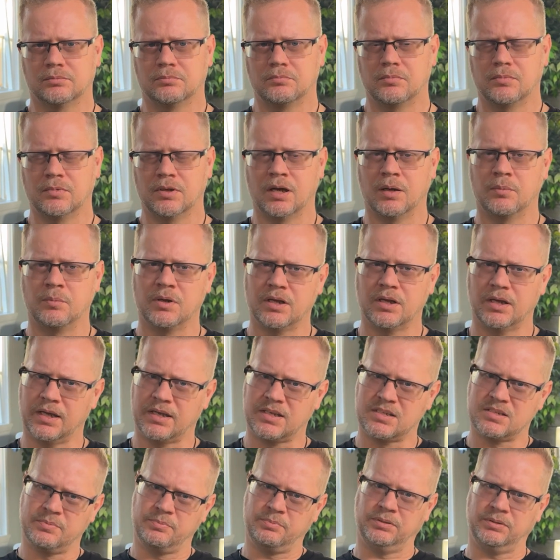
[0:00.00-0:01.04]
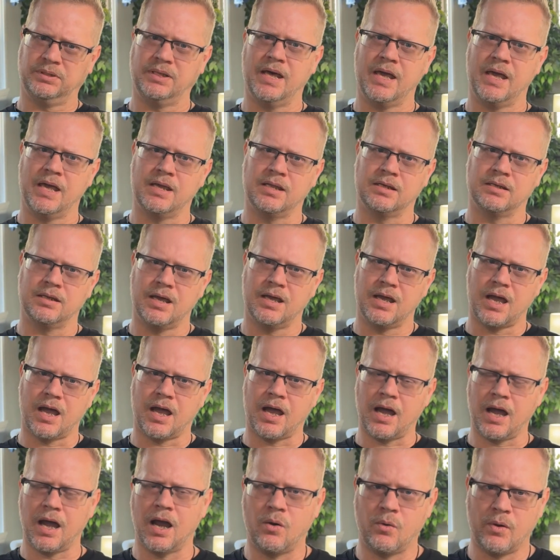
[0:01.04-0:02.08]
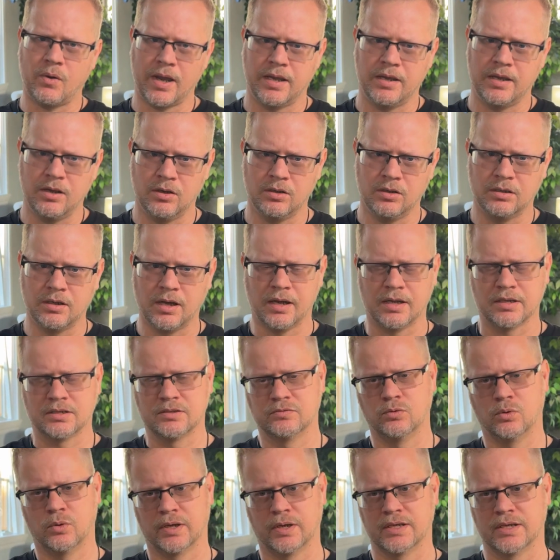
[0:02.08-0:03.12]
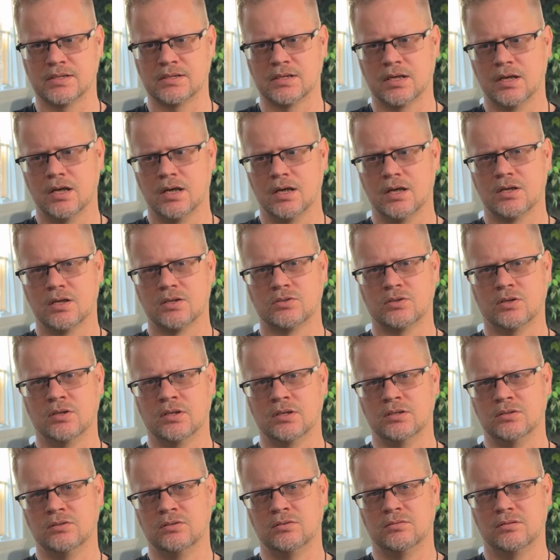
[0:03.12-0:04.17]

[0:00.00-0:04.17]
Now I'm going to explain how I hear God's voice so that